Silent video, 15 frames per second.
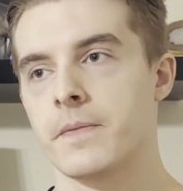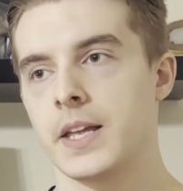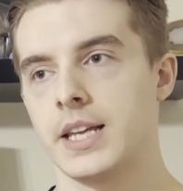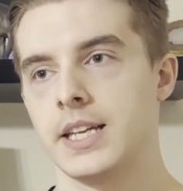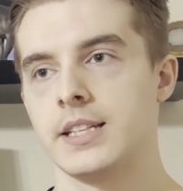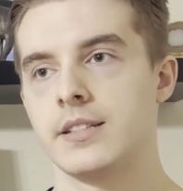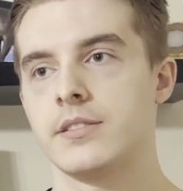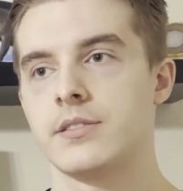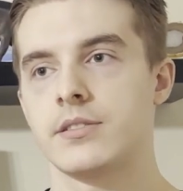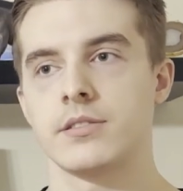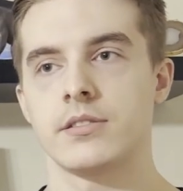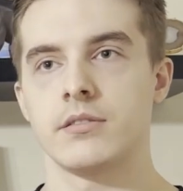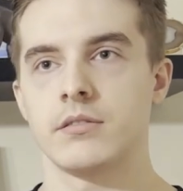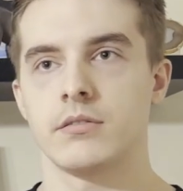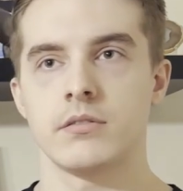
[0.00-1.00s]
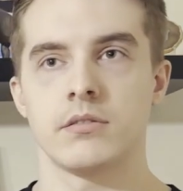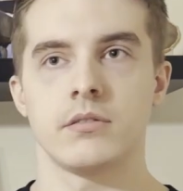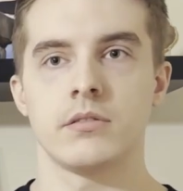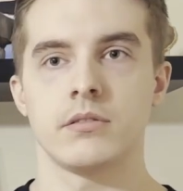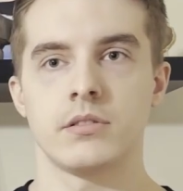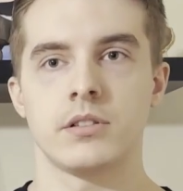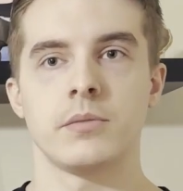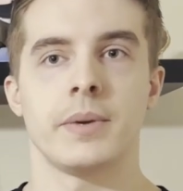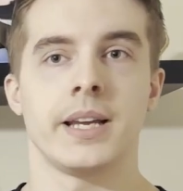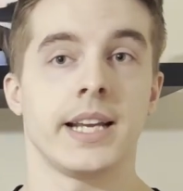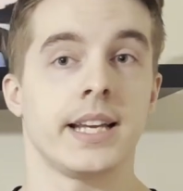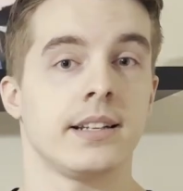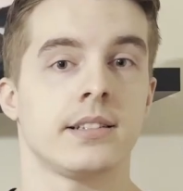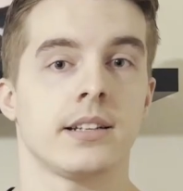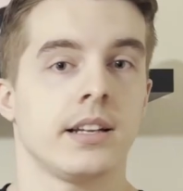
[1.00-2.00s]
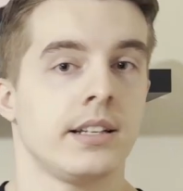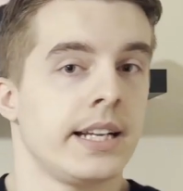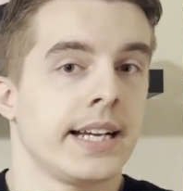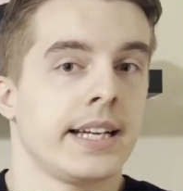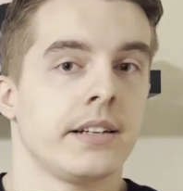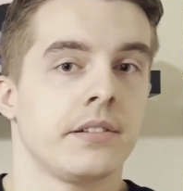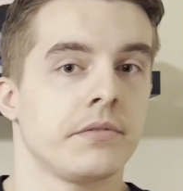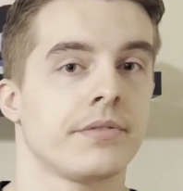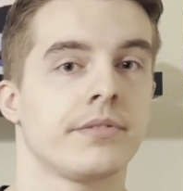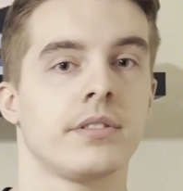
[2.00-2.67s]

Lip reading: is to make it a negative.